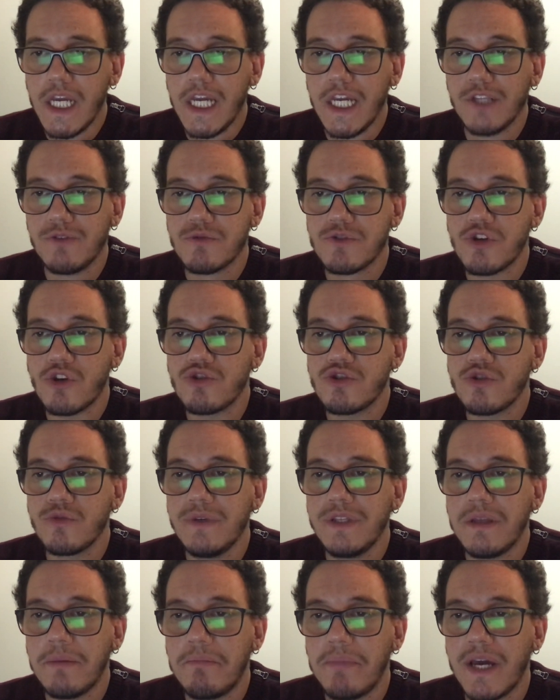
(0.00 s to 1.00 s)
It was also
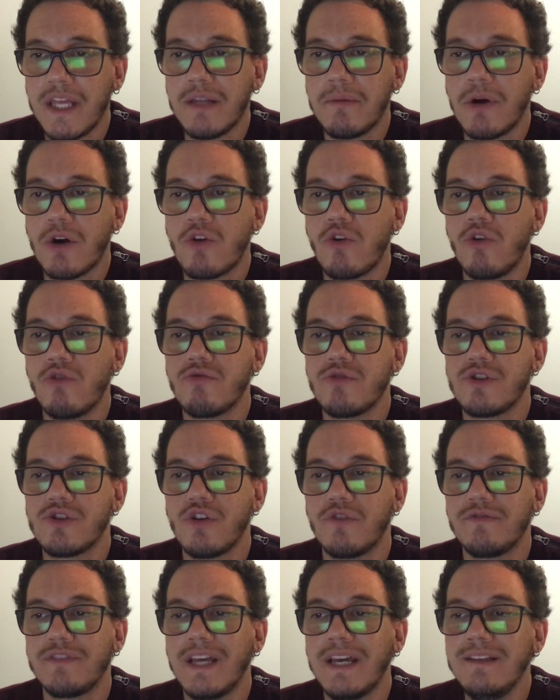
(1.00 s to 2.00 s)
in the Panama
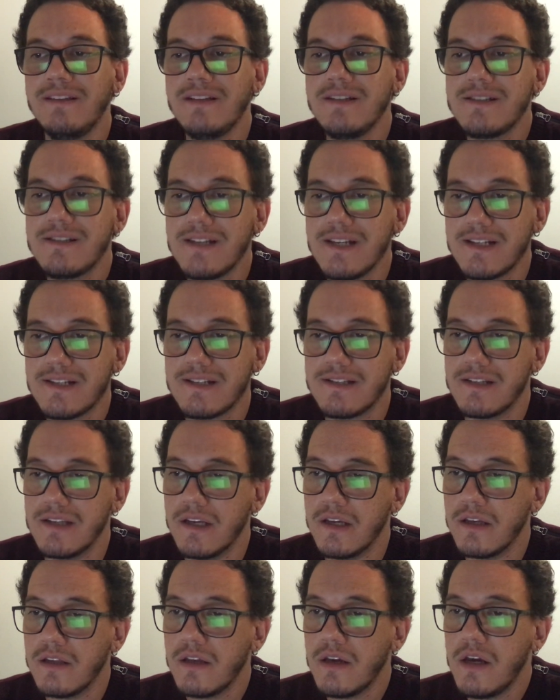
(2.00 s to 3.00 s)
Congress of
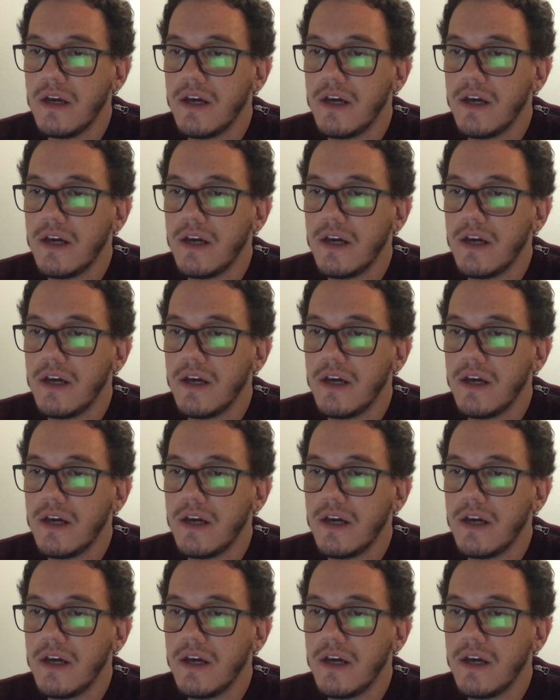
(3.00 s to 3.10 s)
1916